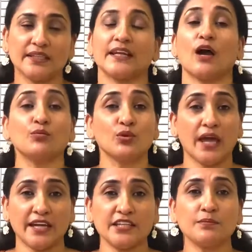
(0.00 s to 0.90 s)
that up to
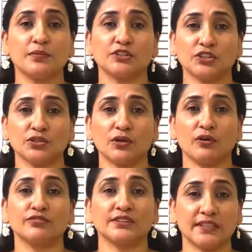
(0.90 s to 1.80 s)
80%
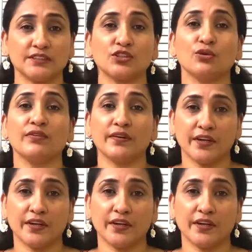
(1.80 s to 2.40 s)
of sun's UV